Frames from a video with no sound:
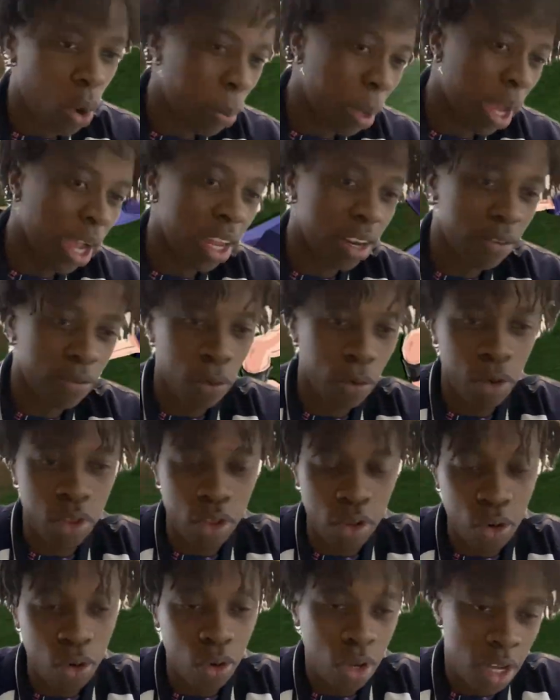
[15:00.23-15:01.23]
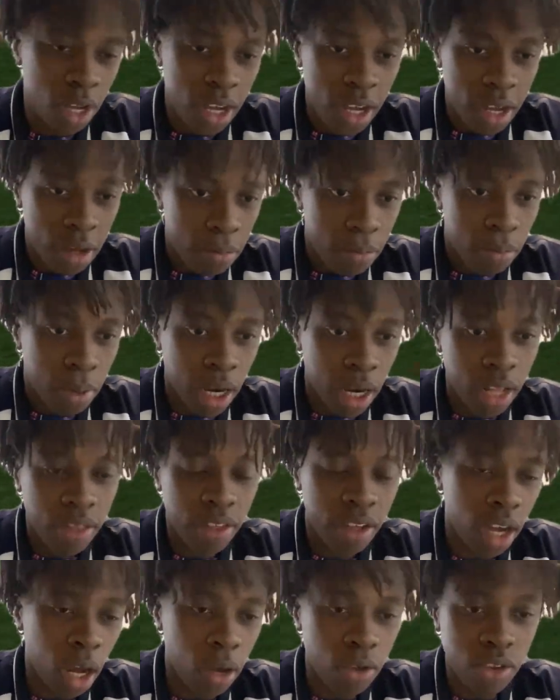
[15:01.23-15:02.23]
back and forth, But I
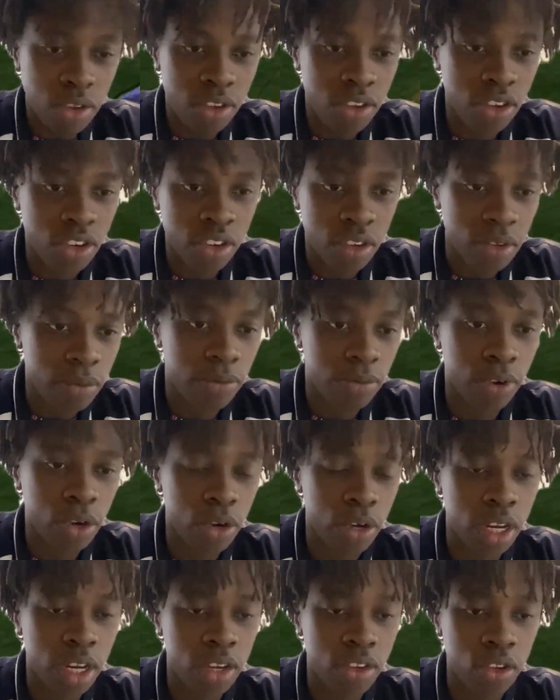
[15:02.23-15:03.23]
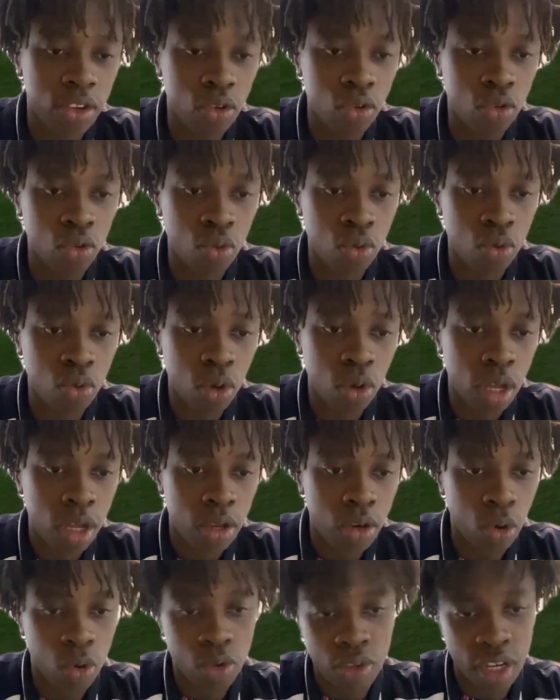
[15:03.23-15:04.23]
think counters are just very easy to do.
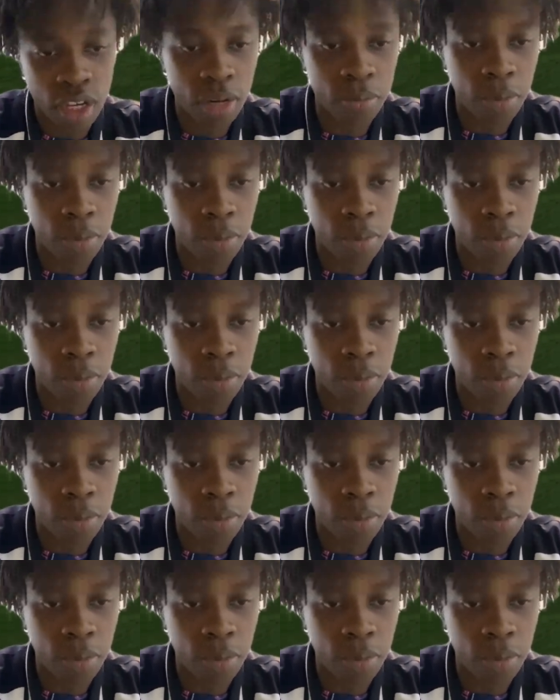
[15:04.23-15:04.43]
Turn him